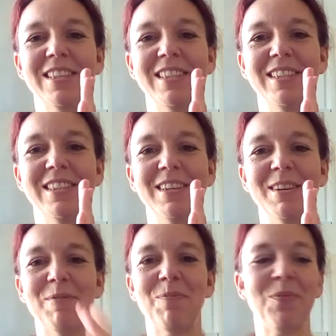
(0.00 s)
Z.
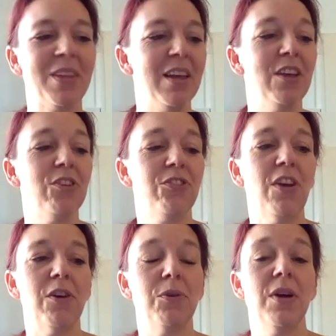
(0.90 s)

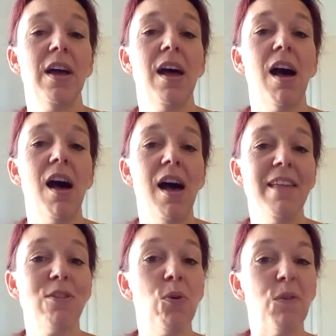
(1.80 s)
So, I
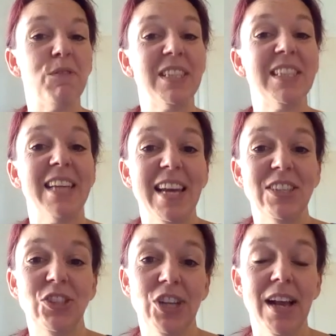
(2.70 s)
thought for
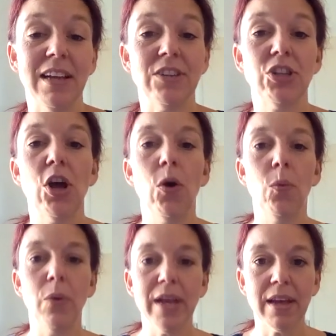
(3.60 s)
today's challenge,
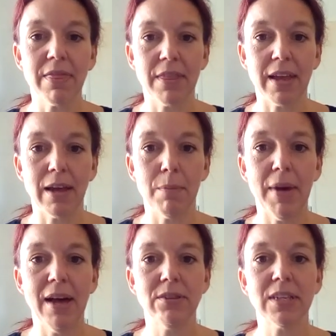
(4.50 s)
we could think
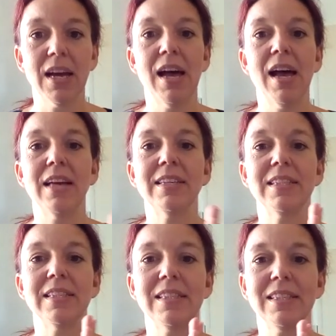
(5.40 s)
about
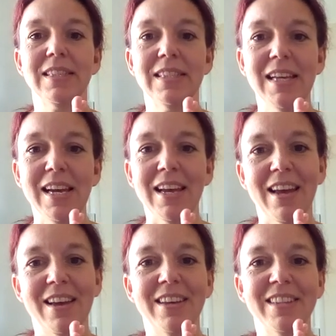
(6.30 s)

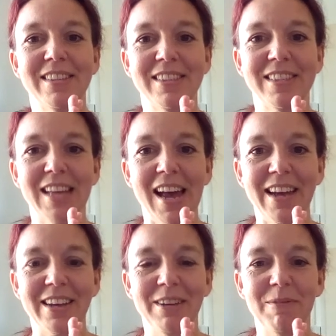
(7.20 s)

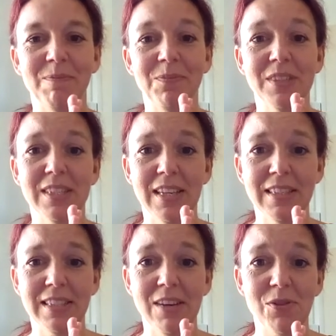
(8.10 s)
zig-zag. Does
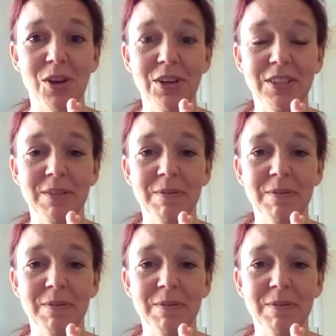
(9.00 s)
that sound good?